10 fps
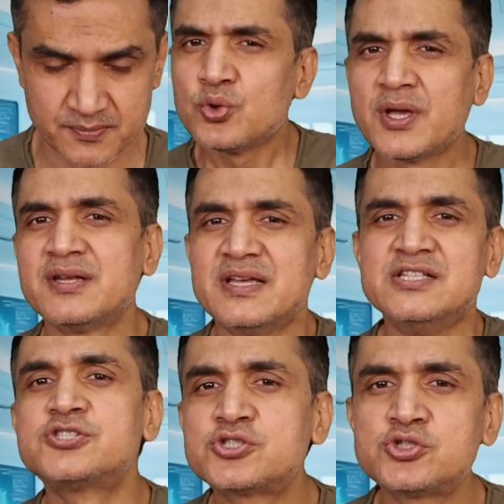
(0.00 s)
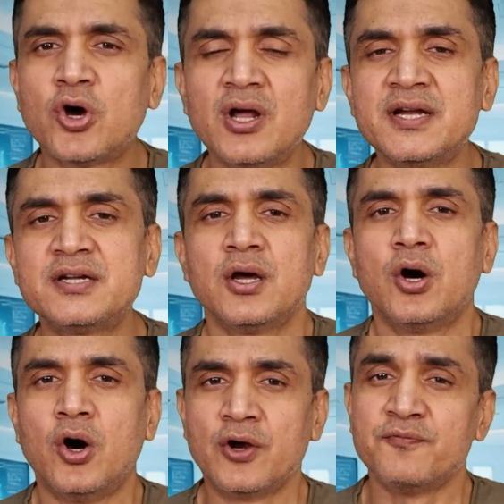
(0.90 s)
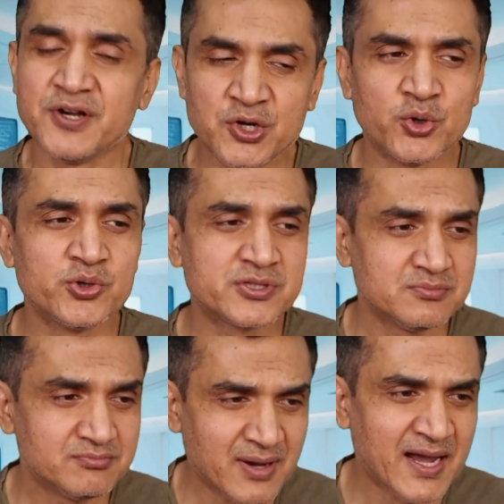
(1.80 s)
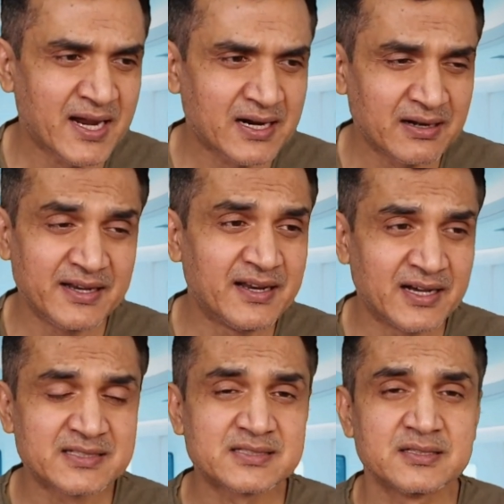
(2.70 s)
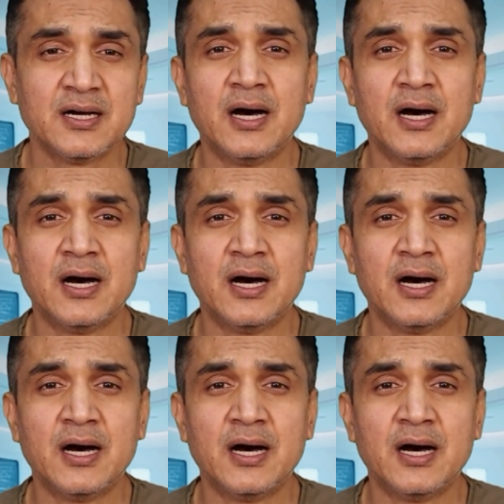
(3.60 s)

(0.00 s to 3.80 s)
You can install it on Windows, Mac, Linux,